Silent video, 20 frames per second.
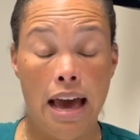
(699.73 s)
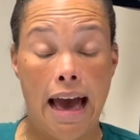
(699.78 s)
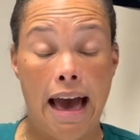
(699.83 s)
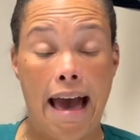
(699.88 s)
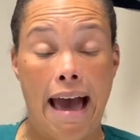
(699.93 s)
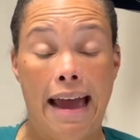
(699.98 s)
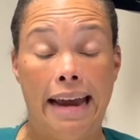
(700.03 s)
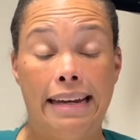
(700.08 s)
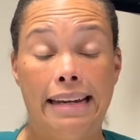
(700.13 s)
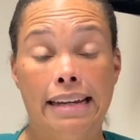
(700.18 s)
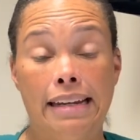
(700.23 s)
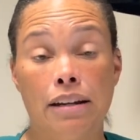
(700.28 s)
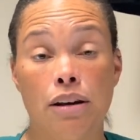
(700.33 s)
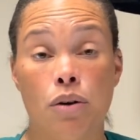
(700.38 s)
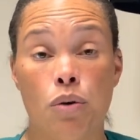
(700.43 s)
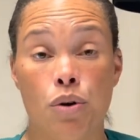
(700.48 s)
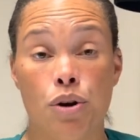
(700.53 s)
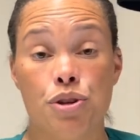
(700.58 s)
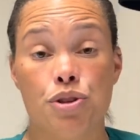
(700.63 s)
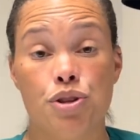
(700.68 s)
I need an
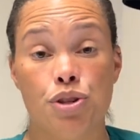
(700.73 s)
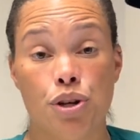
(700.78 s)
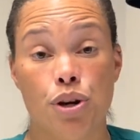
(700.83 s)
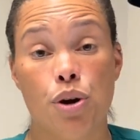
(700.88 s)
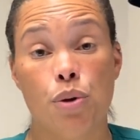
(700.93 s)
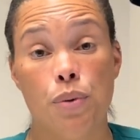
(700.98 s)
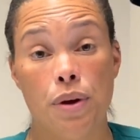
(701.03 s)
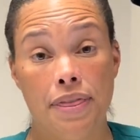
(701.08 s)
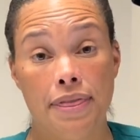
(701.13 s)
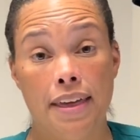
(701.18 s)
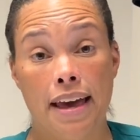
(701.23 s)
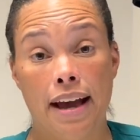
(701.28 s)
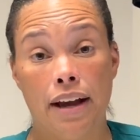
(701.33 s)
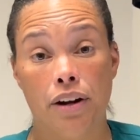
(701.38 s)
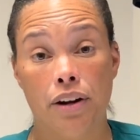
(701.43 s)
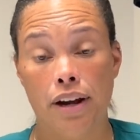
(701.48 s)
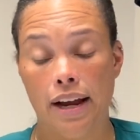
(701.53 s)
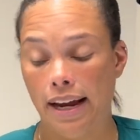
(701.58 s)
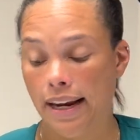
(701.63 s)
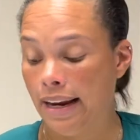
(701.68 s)
orange to go with that
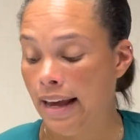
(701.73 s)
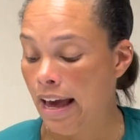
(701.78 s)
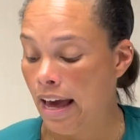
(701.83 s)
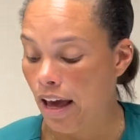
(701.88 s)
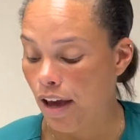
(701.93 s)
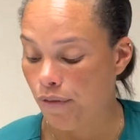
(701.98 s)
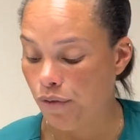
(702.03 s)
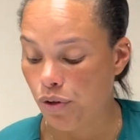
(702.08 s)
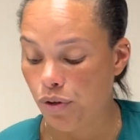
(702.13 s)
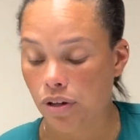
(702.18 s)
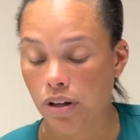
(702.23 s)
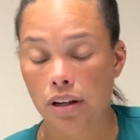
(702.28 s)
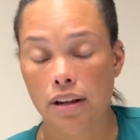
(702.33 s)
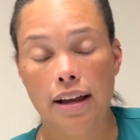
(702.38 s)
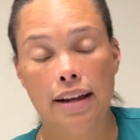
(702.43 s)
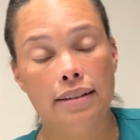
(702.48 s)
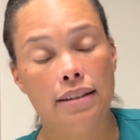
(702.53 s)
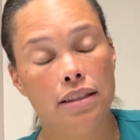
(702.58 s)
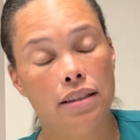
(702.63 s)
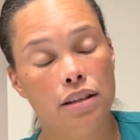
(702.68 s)
green. If you
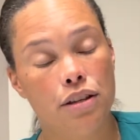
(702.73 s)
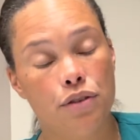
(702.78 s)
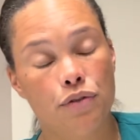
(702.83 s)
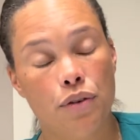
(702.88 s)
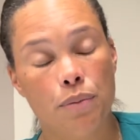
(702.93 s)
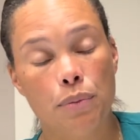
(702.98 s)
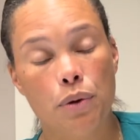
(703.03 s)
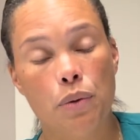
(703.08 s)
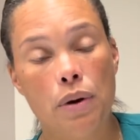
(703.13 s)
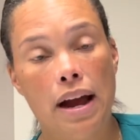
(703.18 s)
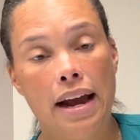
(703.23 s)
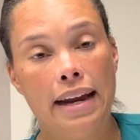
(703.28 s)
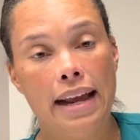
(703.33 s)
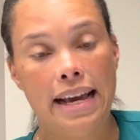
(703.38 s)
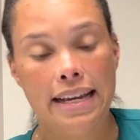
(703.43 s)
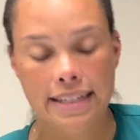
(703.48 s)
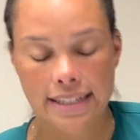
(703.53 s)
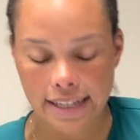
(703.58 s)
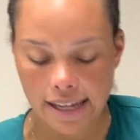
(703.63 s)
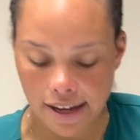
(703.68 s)
collected this from the right
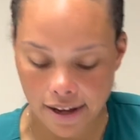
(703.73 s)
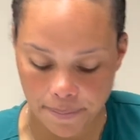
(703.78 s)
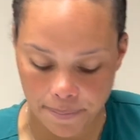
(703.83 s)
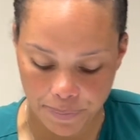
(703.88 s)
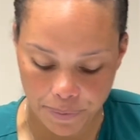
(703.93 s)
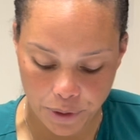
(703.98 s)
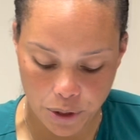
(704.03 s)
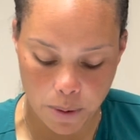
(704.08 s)
AC, go